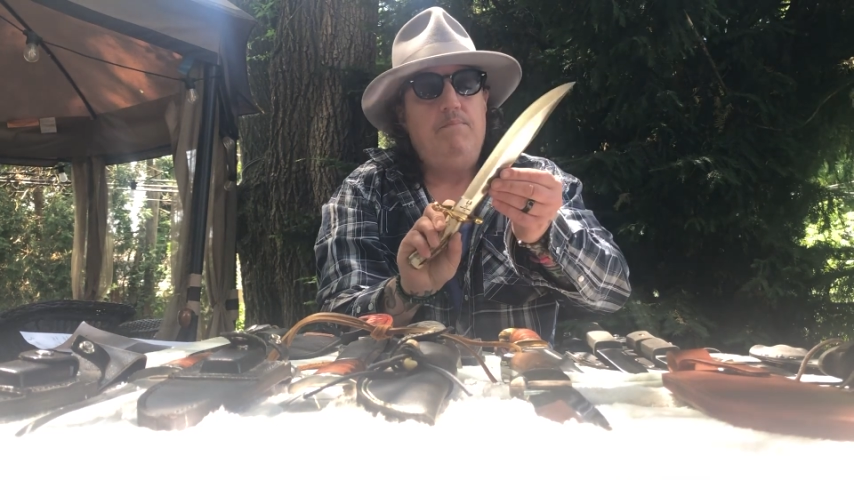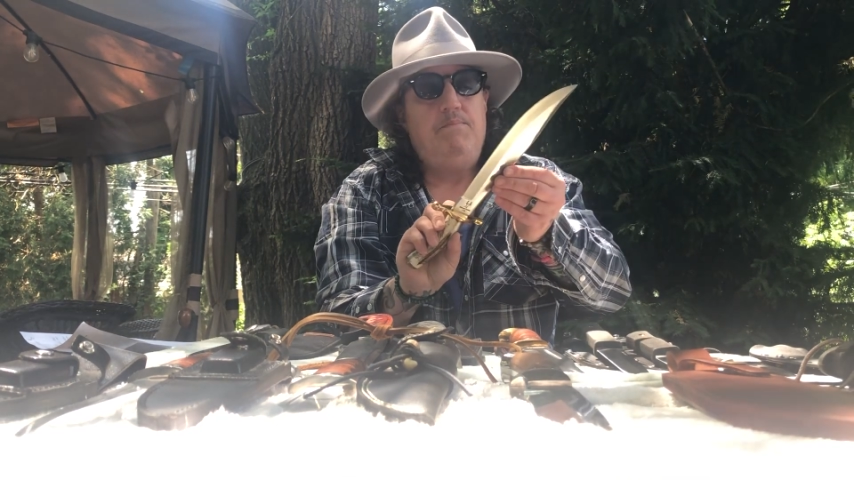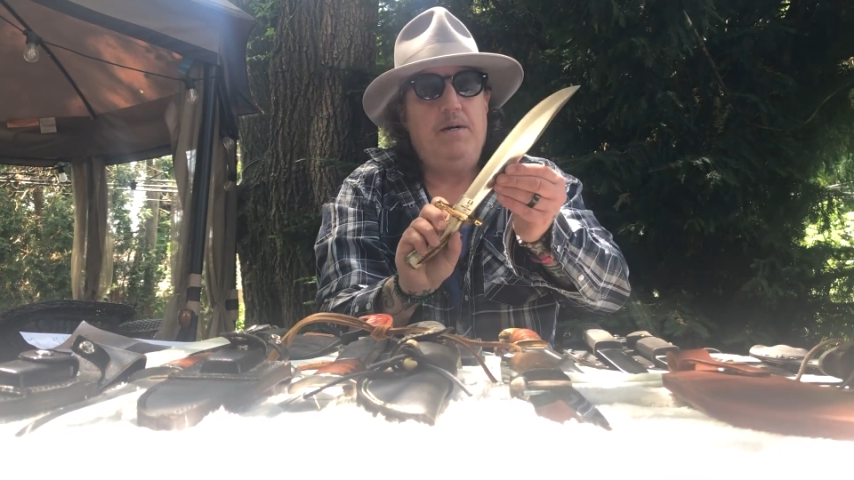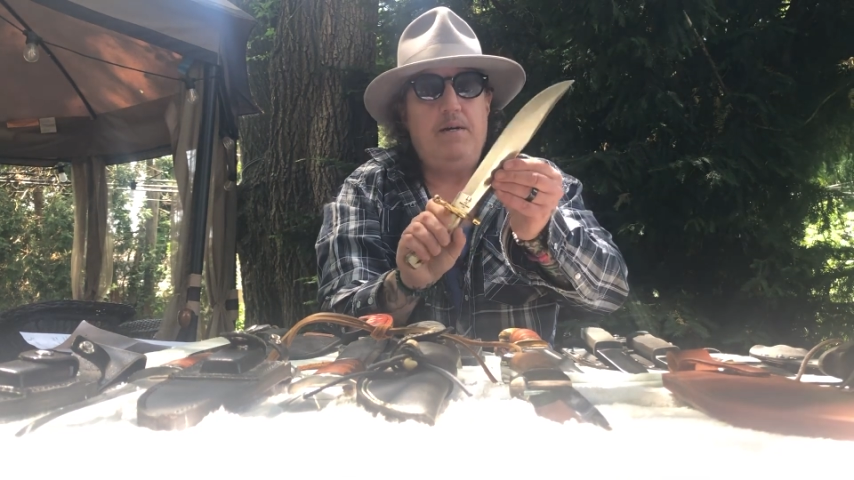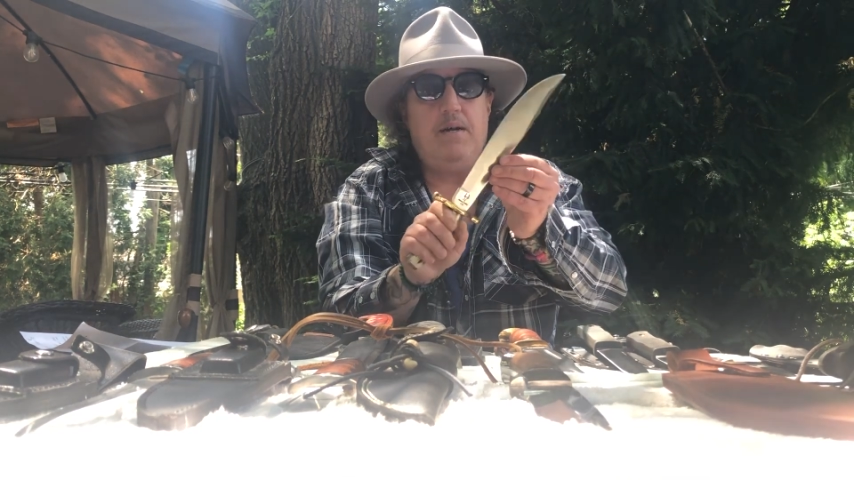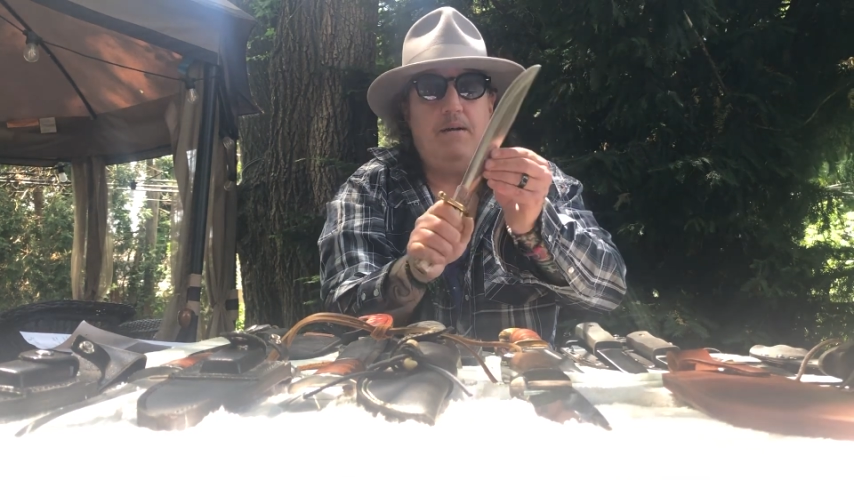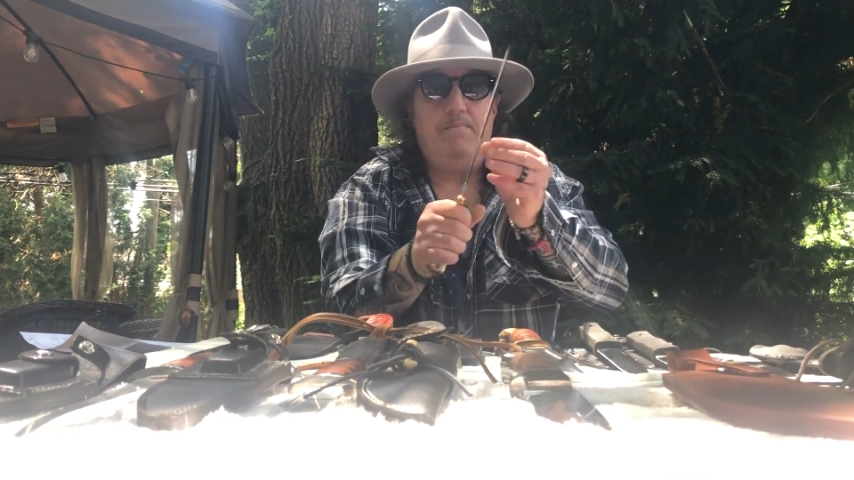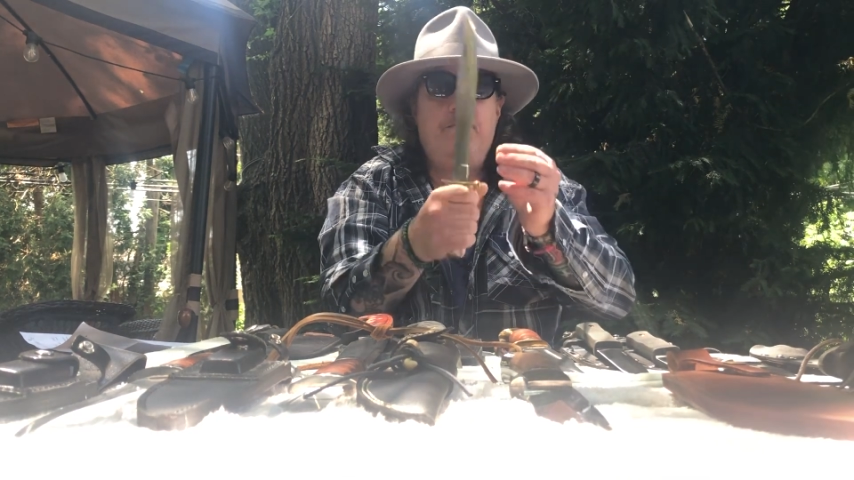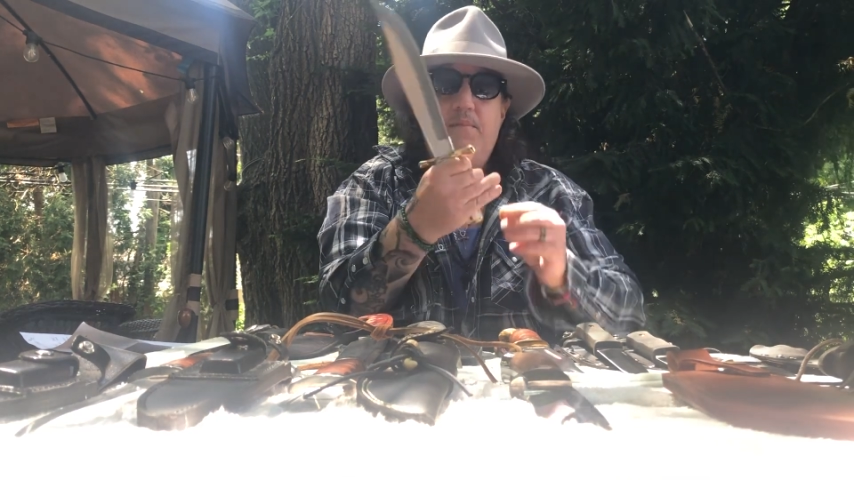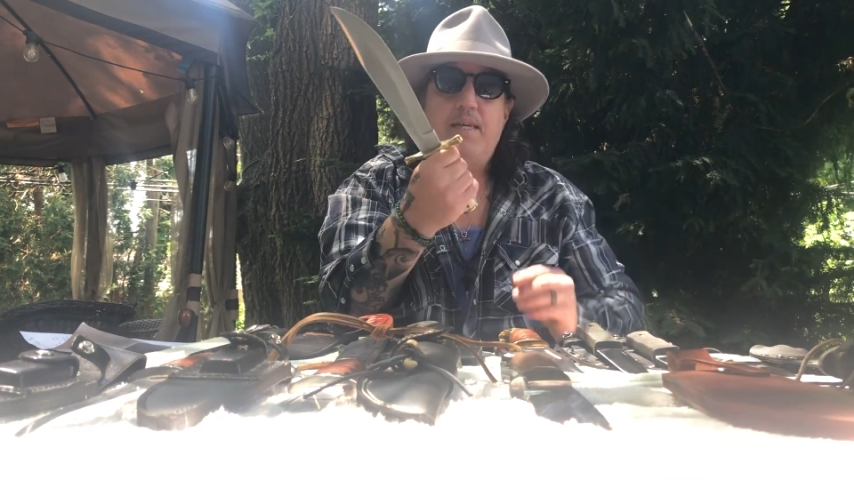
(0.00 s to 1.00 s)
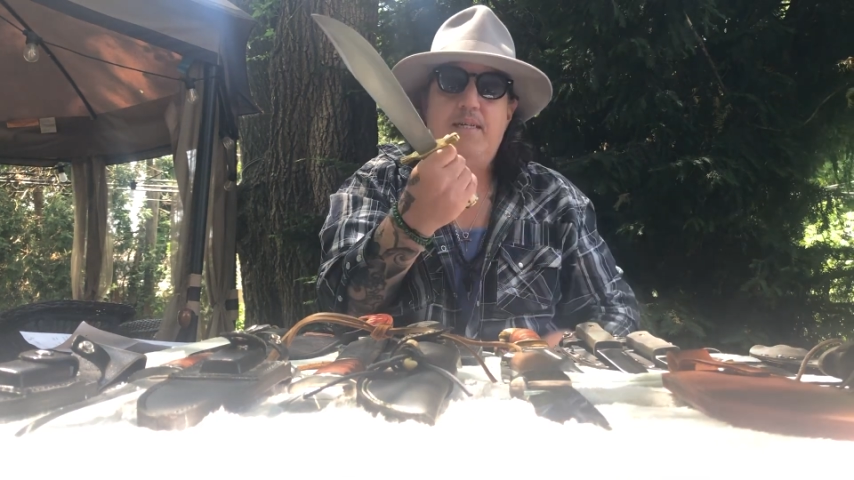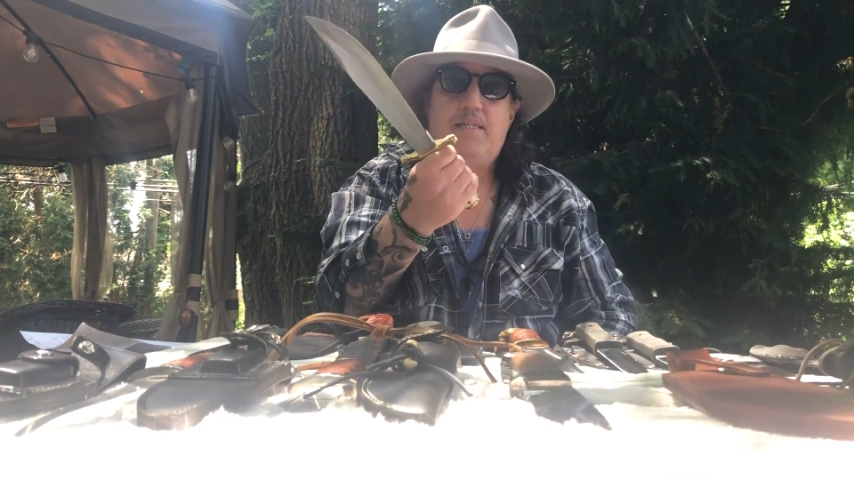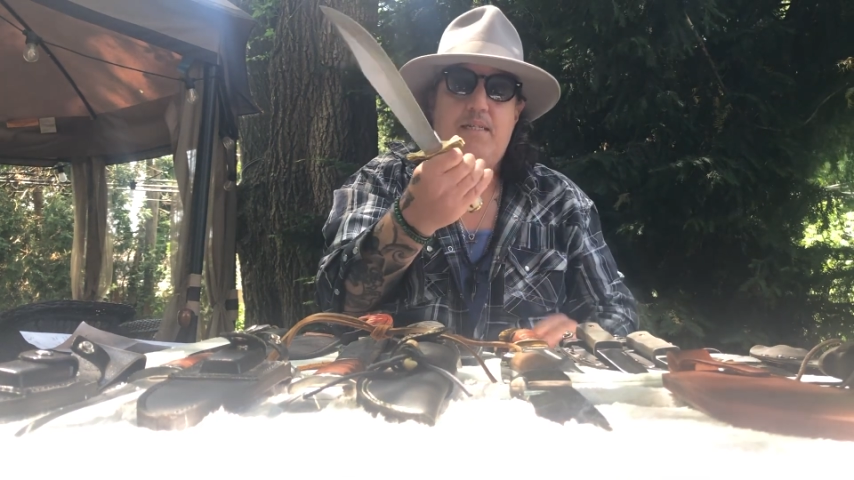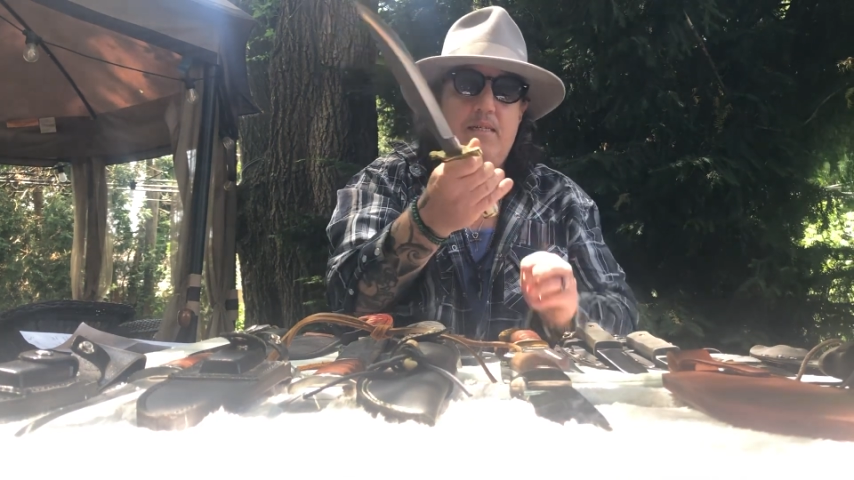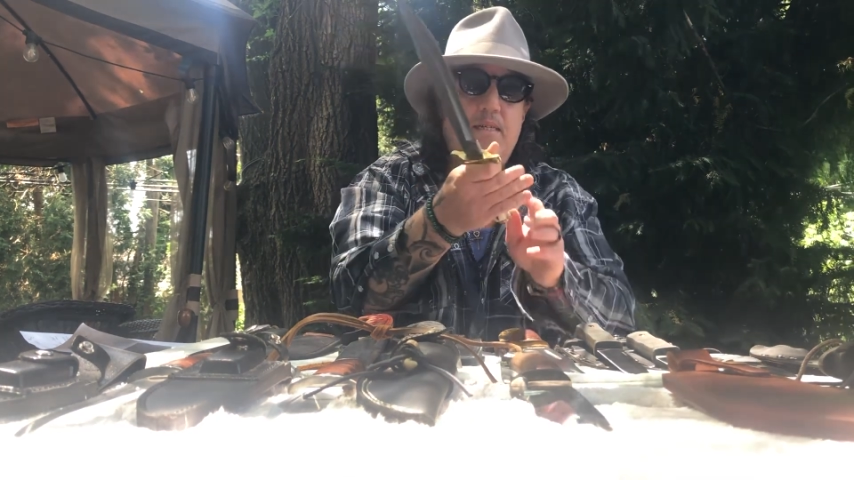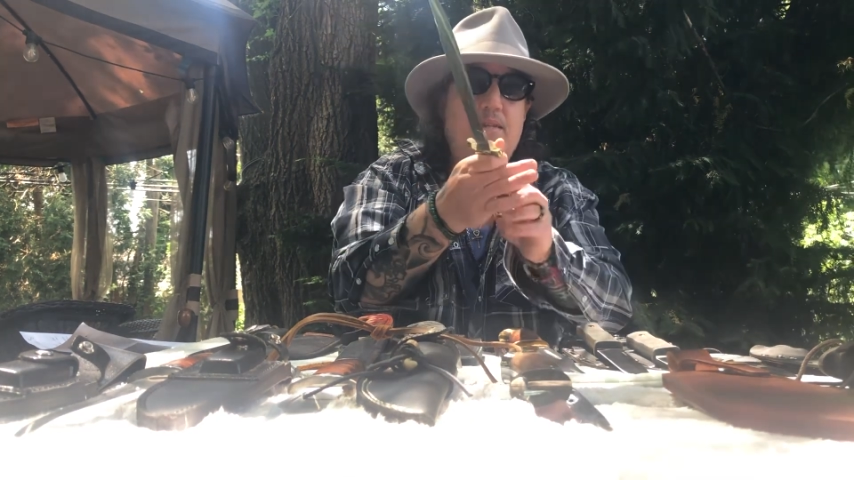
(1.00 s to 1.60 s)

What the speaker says: but this